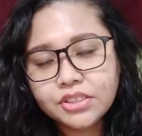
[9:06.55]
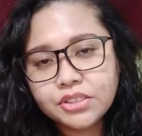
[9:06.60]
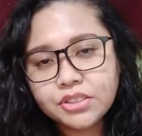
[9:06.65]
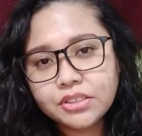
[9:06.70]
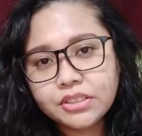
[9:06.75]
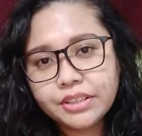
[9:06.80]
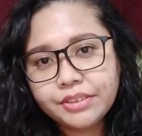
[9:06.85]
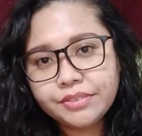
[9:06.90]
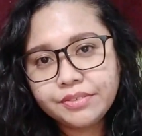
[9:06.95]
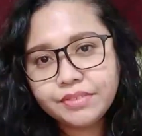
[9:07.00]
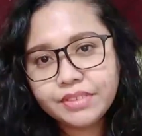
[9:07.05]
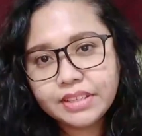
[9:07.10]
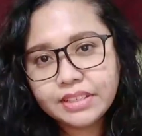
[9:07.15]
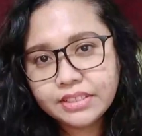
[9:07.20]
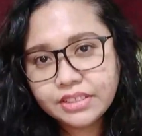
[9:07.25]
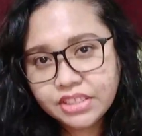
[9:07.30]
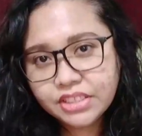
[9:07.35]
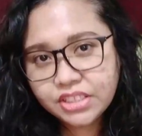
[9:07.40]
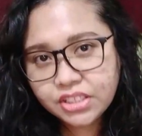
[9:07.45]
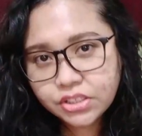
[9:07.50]
to live
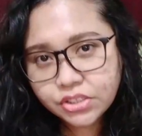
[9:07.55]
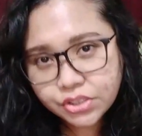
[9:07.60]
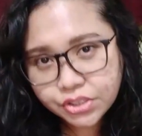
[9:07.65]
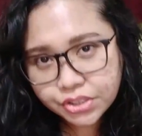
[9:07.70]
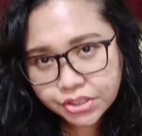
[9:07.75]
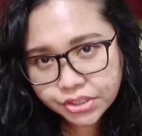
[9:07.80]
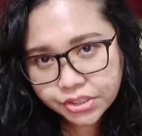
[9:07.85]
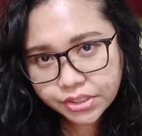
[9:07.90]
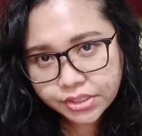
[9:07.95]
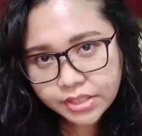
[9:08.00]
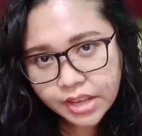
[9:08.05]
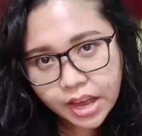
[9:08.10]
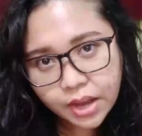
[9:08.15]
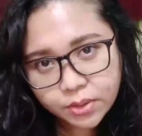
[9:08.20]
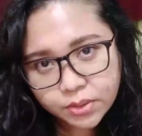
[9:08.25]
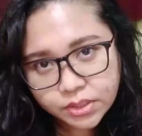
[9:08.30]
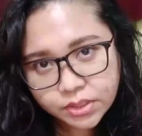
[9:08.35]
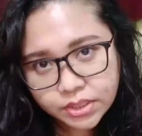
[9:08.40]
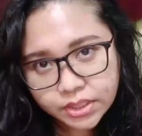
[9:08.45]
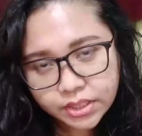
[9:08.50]
in teachers'
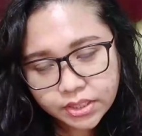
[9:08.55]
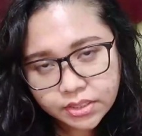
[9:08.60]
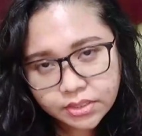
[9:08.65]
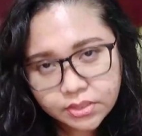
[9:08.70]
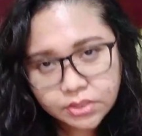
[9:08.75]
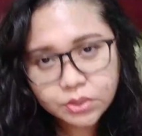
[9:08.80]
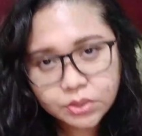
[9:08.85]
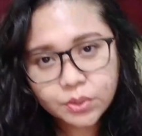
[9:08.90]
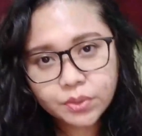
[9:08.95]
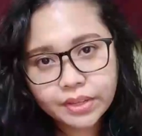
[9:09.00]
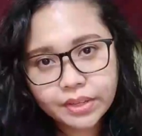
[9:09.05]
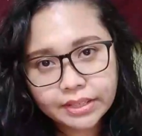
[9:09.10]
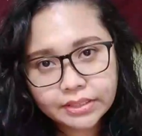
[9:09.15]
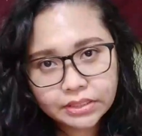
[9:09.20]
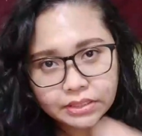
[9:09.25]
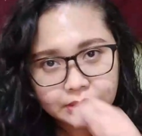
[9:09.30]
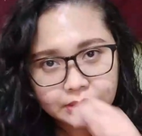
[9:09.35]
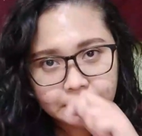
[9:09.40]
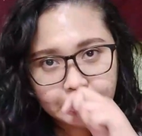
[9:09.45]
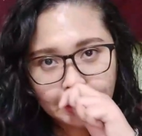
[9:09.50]
housing, so
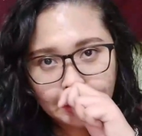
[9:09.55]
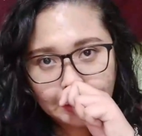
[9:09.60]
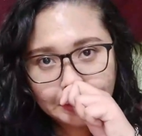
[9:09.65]
that's